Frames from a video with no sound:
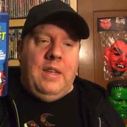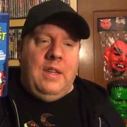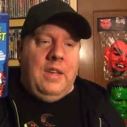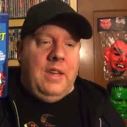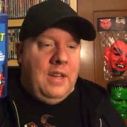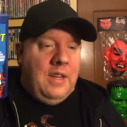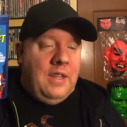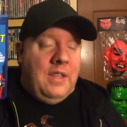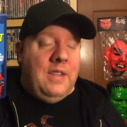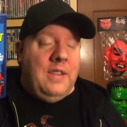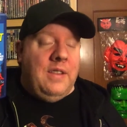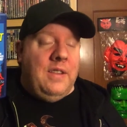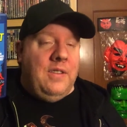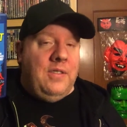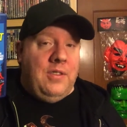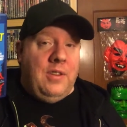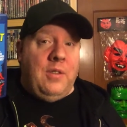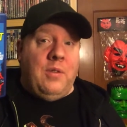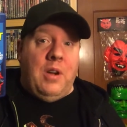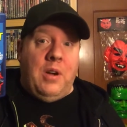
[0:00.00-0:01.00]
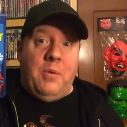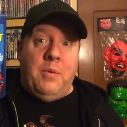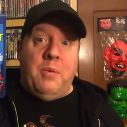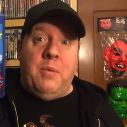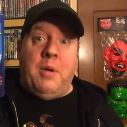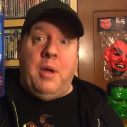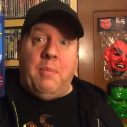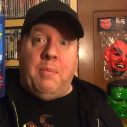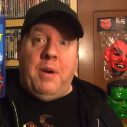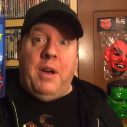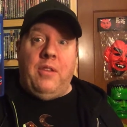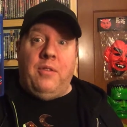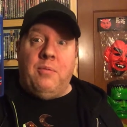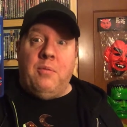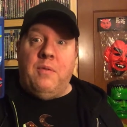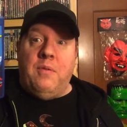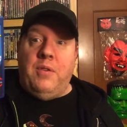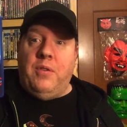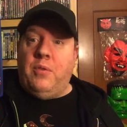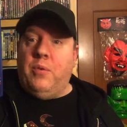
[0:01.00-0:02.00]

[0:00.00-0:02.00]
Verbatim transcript: Yeah, there's something wrong with me I buy this movie